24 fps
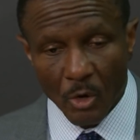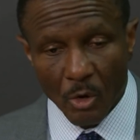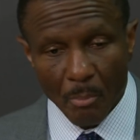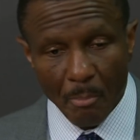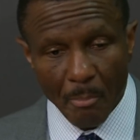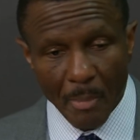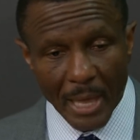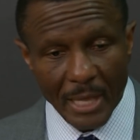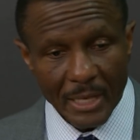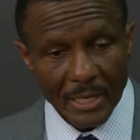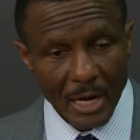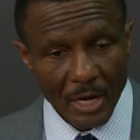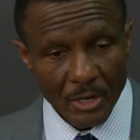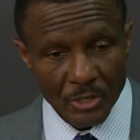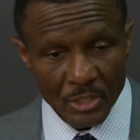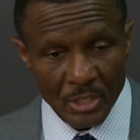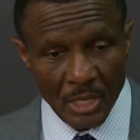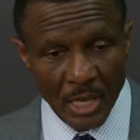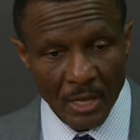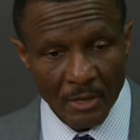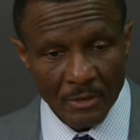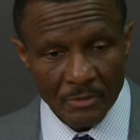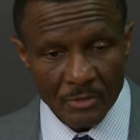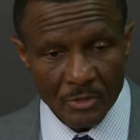made
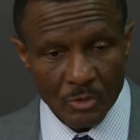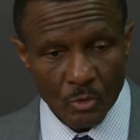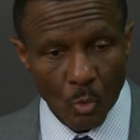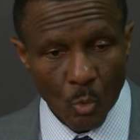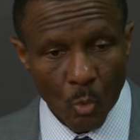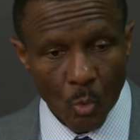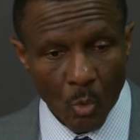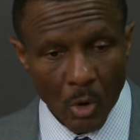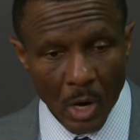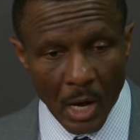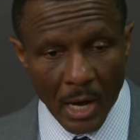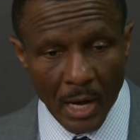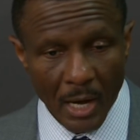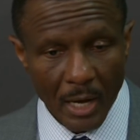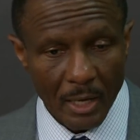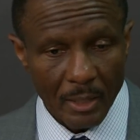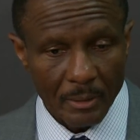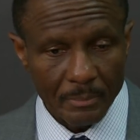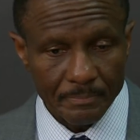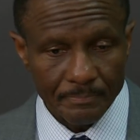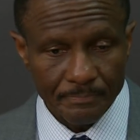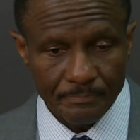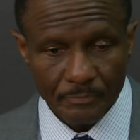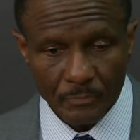ourselves uh,
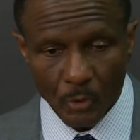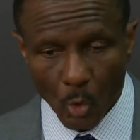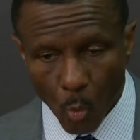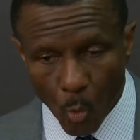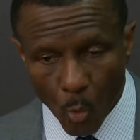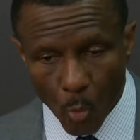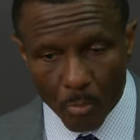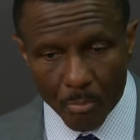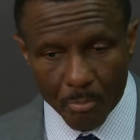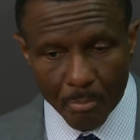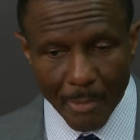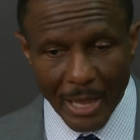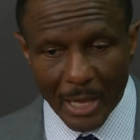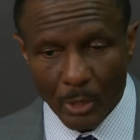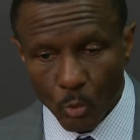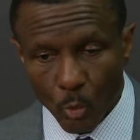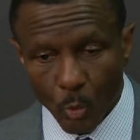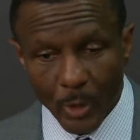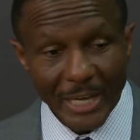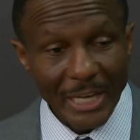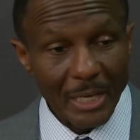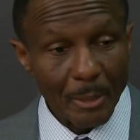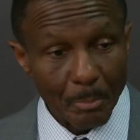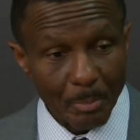made
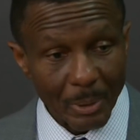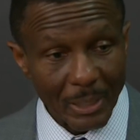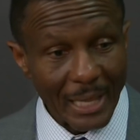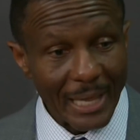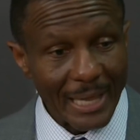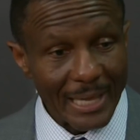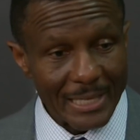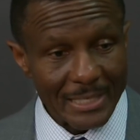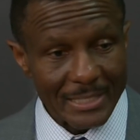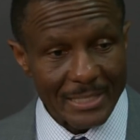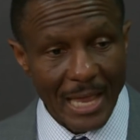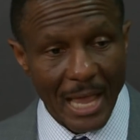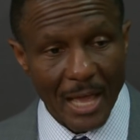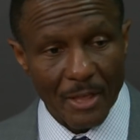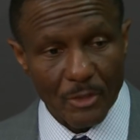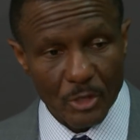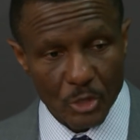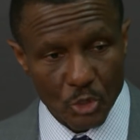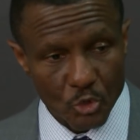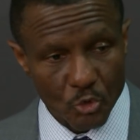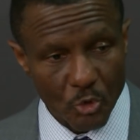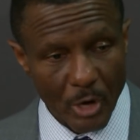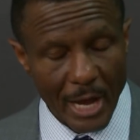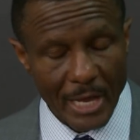winning plays down the
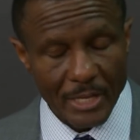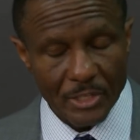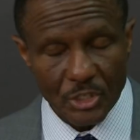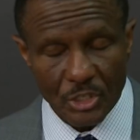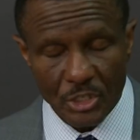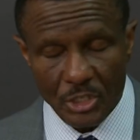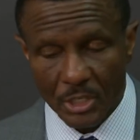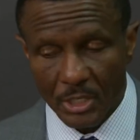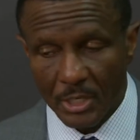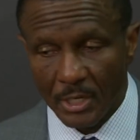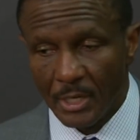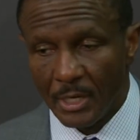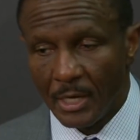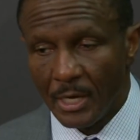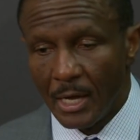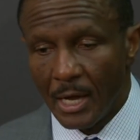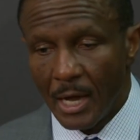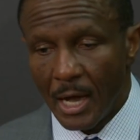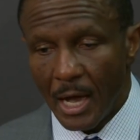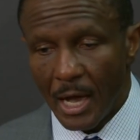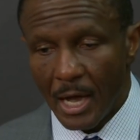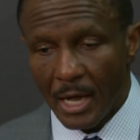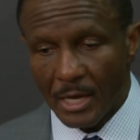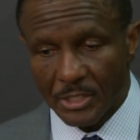stretch
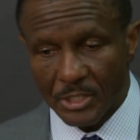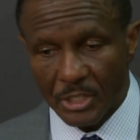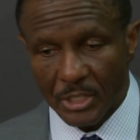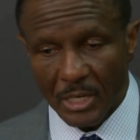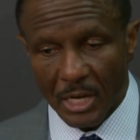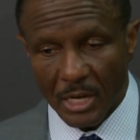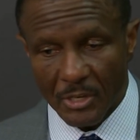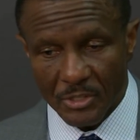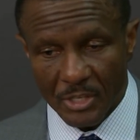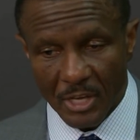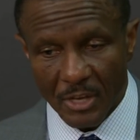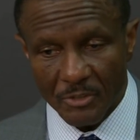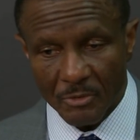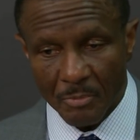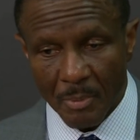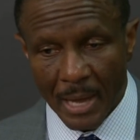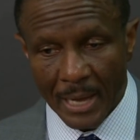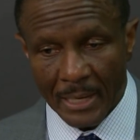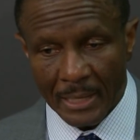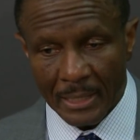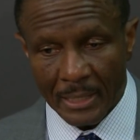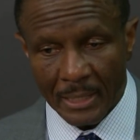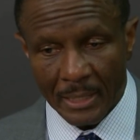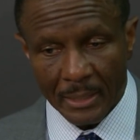uh, to get ourselves
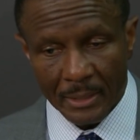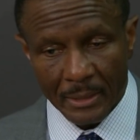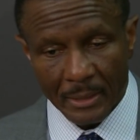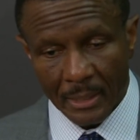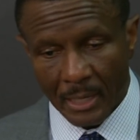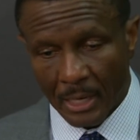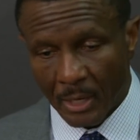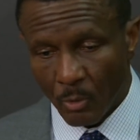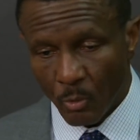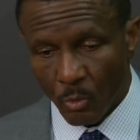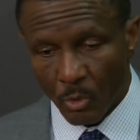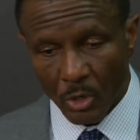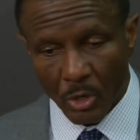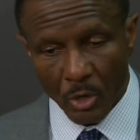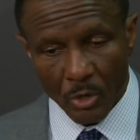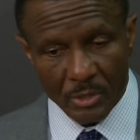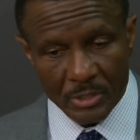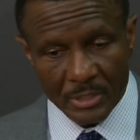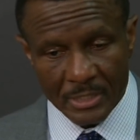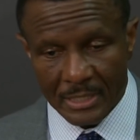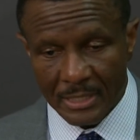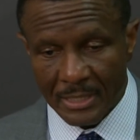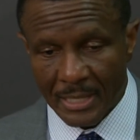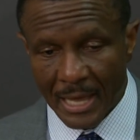back in. And we're going to
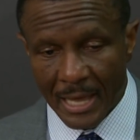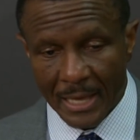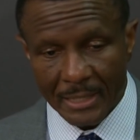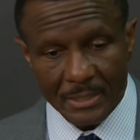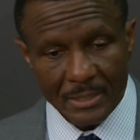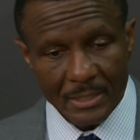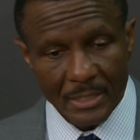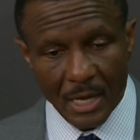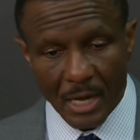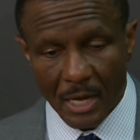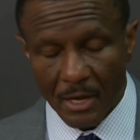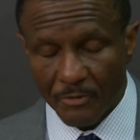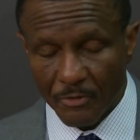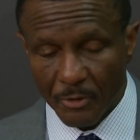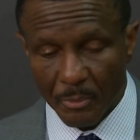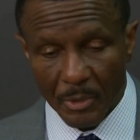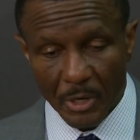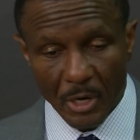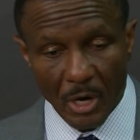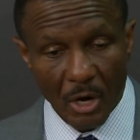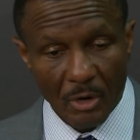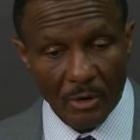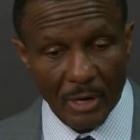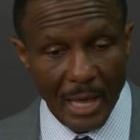see that uh, from
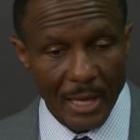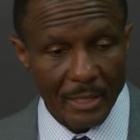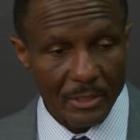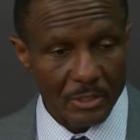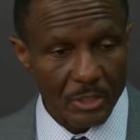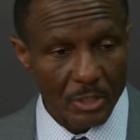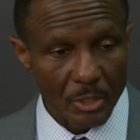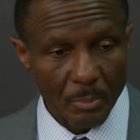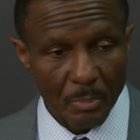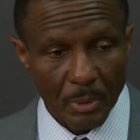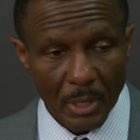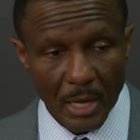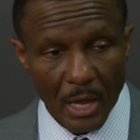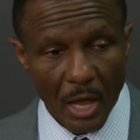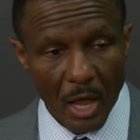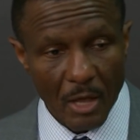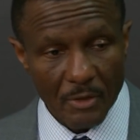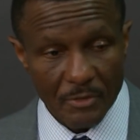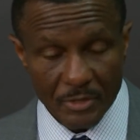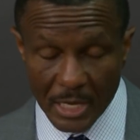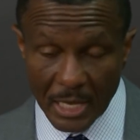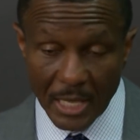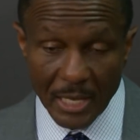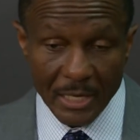here on out into the
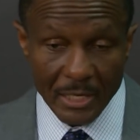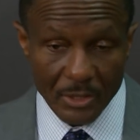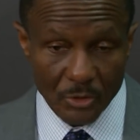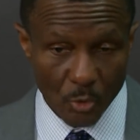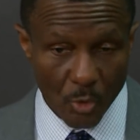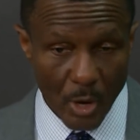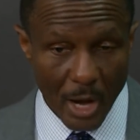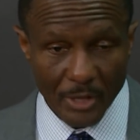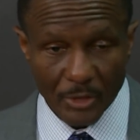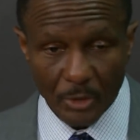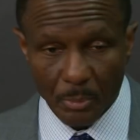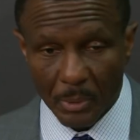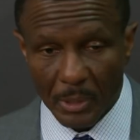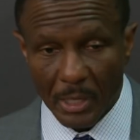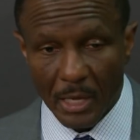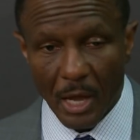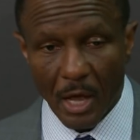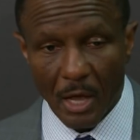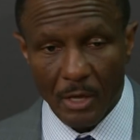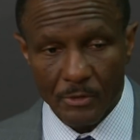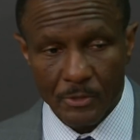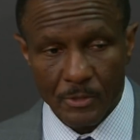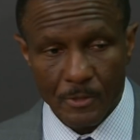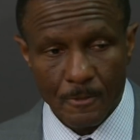playoffs and throughout the
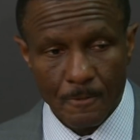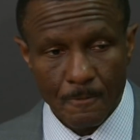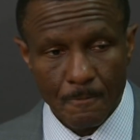playoffs.